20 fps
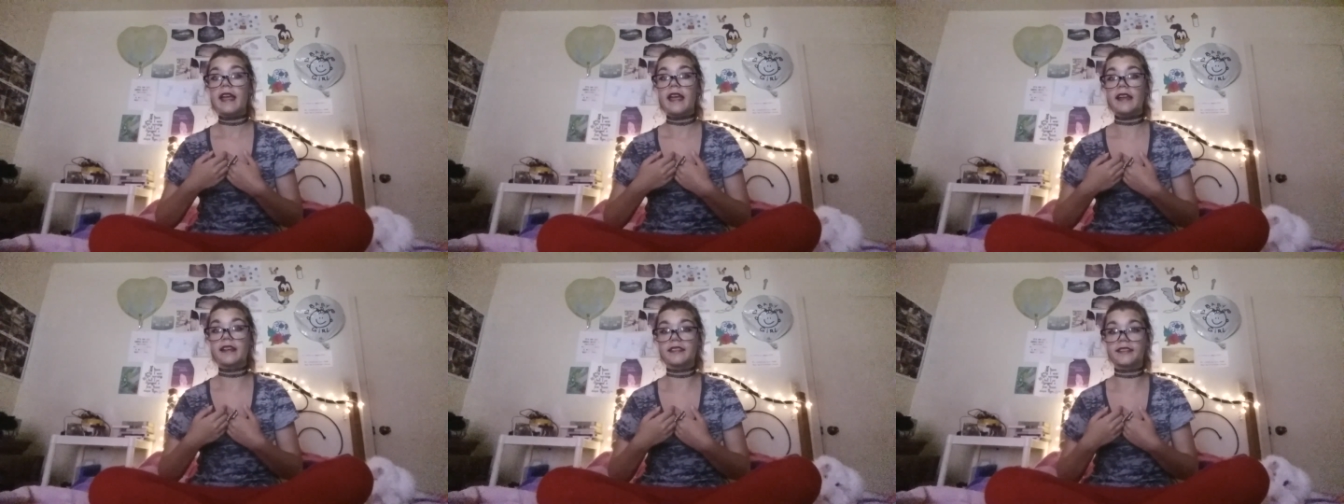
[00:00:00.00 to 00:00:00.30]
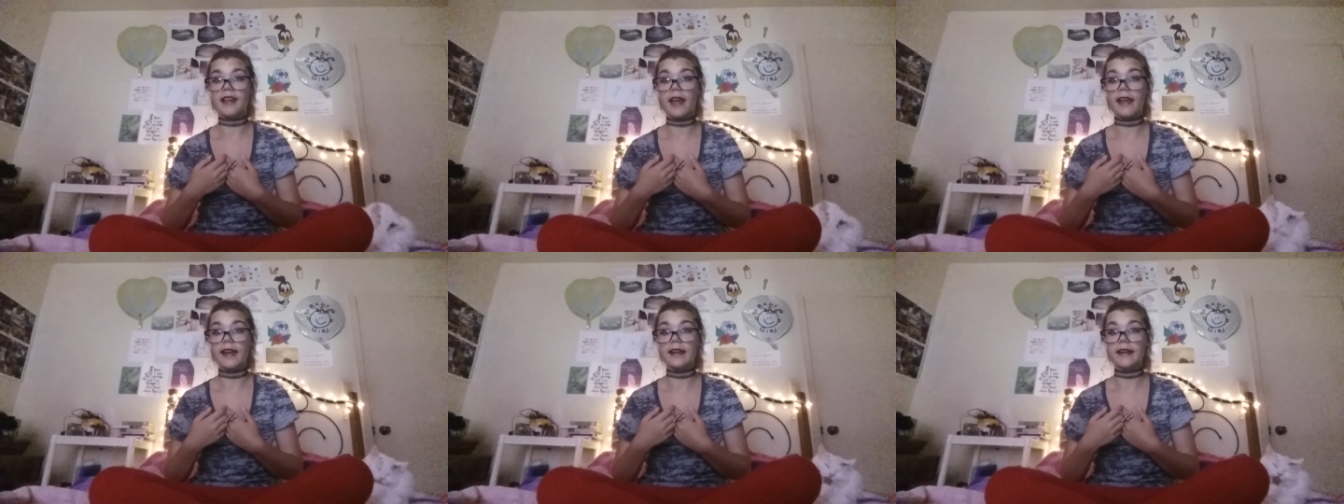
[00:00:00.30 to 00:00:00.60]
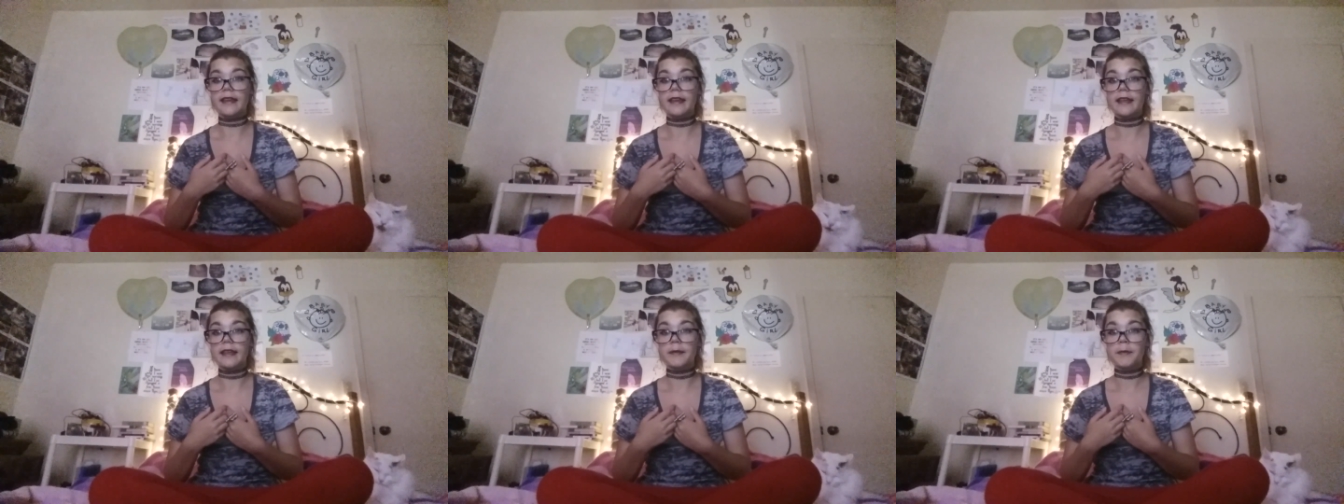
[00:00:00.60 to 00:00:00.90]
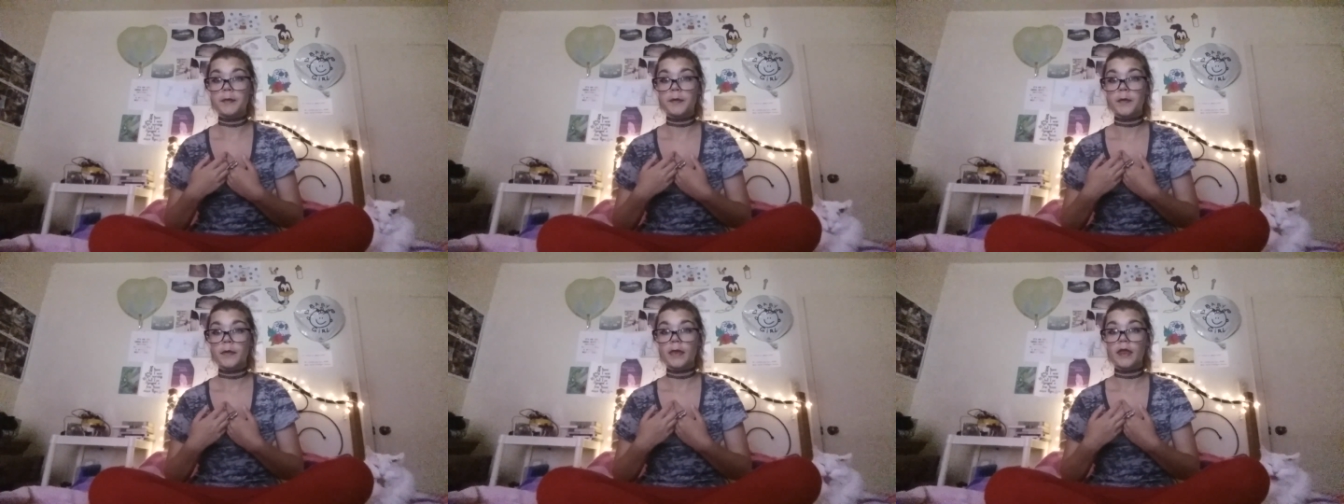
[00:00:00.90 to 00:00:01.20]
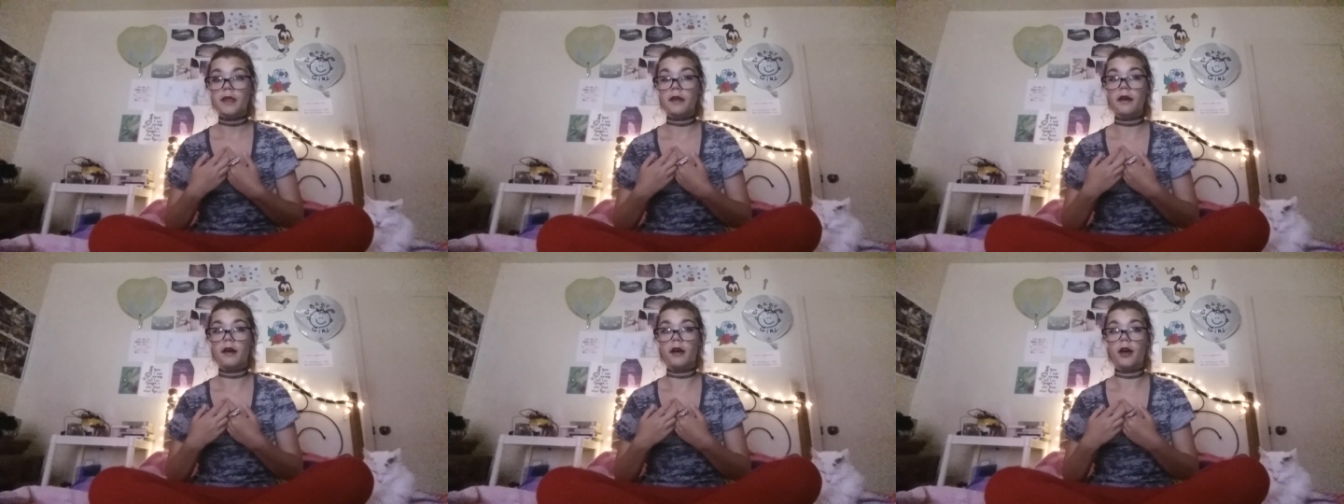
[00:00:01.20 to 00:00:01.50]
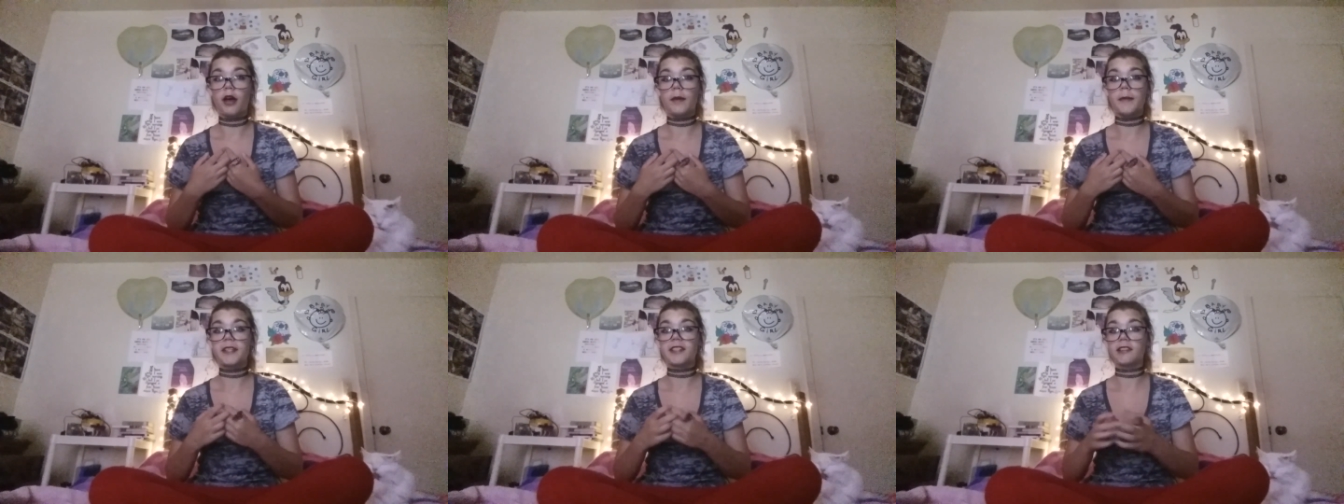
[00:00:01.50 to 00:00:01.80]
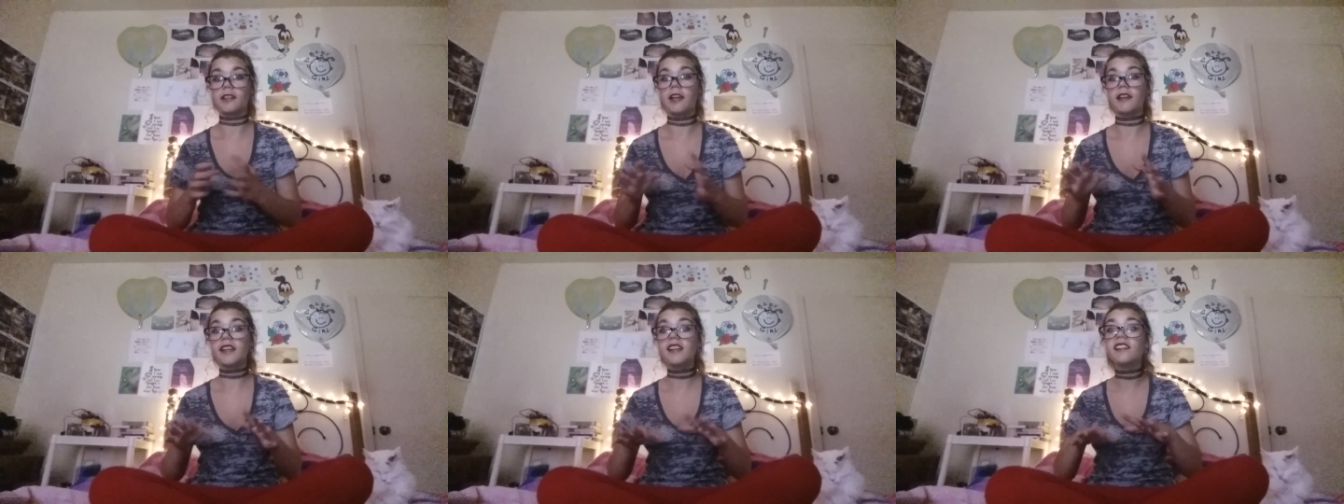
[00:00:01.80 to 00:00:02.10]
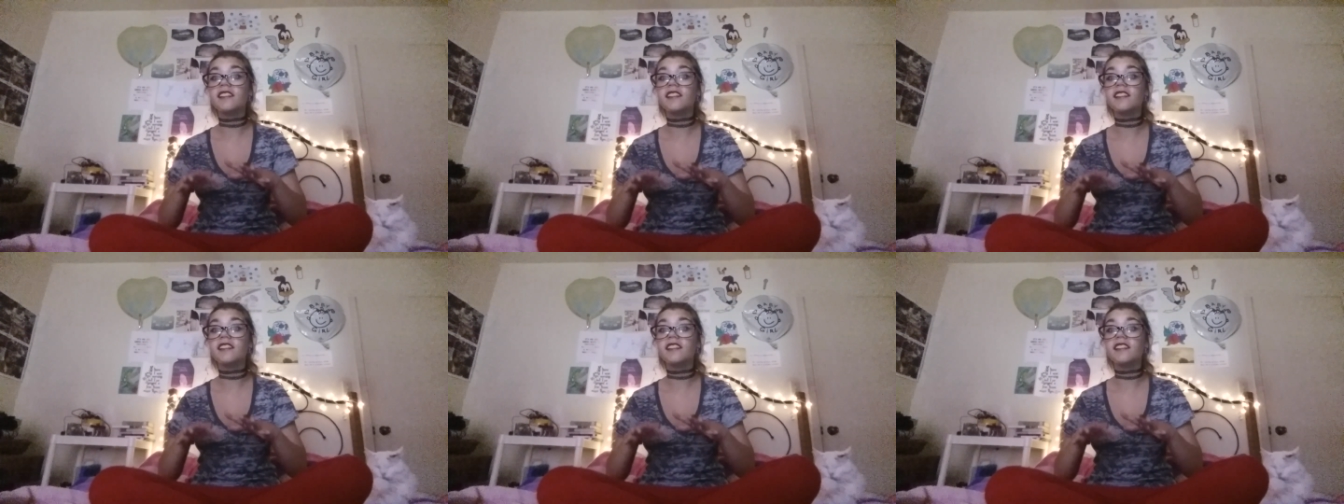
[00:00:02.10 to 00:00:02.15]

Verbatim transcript: anxiety. Um, it's a lot